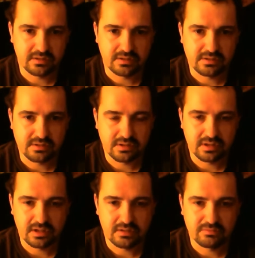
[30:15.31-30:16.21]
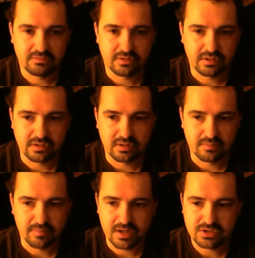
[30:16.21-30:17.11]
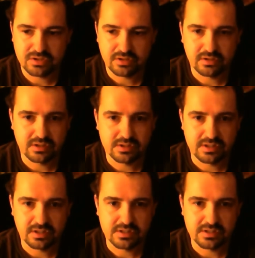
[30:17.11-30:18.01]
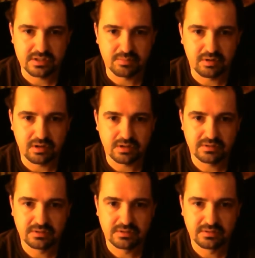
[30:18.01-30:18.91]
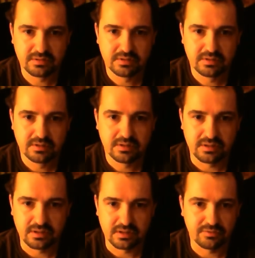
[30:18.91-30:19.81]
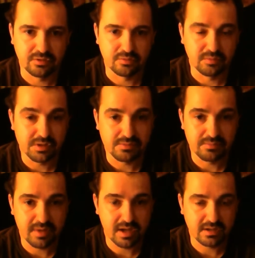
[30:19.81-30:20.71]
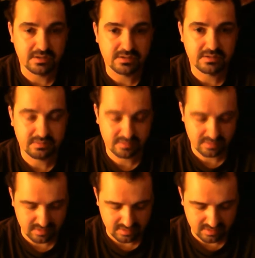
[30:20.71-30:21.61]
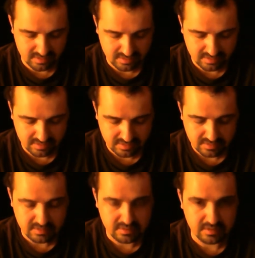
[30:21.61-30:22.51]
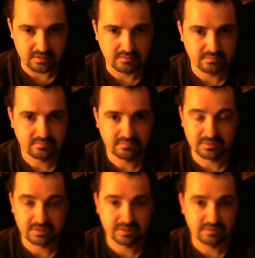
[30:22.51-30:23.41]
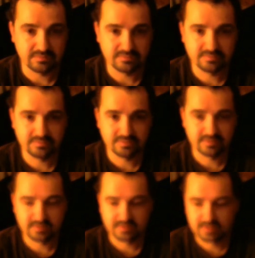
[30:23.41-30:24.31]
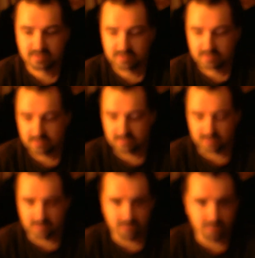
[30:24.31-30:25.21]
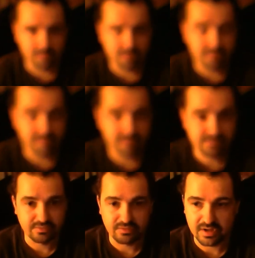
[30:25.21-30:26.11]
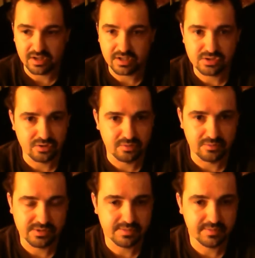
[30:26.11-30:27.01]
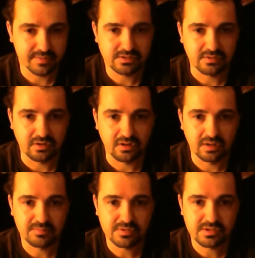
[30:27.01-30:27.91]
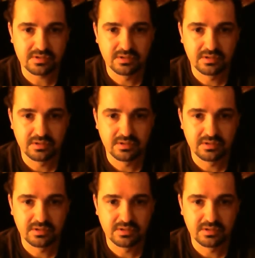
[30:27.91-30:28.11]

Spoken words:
That's all I have. I mash tun in a stainless steel pot, a few muslin bags. You know, I have numerous amounts of grains, numerous amounts of hops.